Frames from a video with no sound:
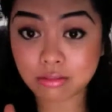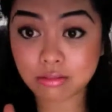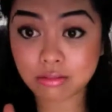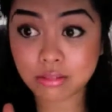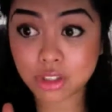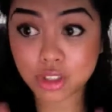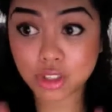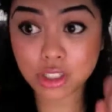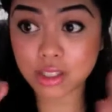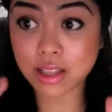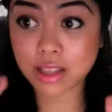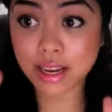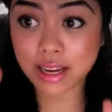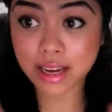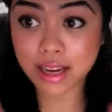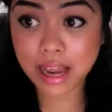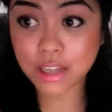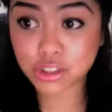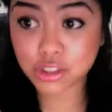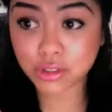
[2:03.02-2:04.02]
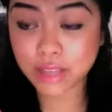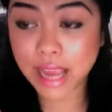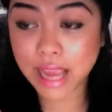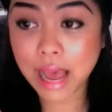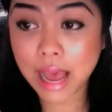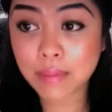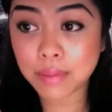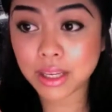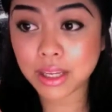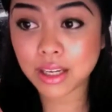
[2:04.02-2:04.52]
You just let it naturally
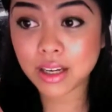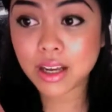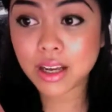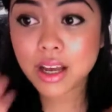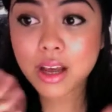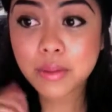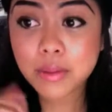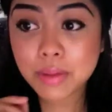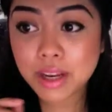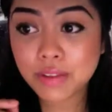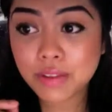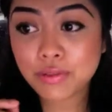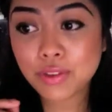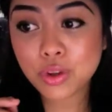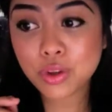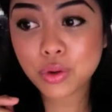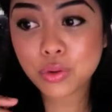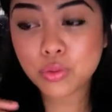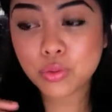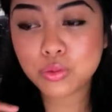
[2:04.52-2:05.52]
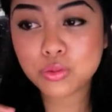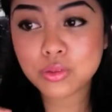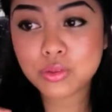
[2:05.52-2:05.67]
happen. But if you